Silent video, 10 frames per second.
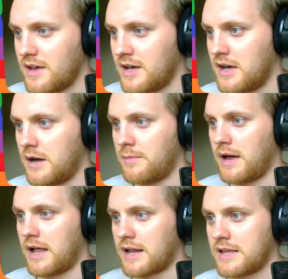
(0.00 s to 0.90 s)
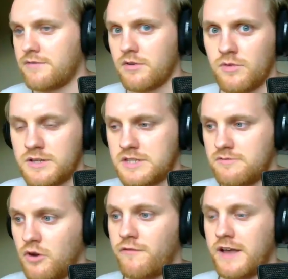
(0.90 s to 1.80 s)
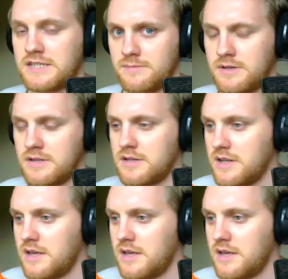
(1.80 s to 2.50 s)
I can give you a rough estimate.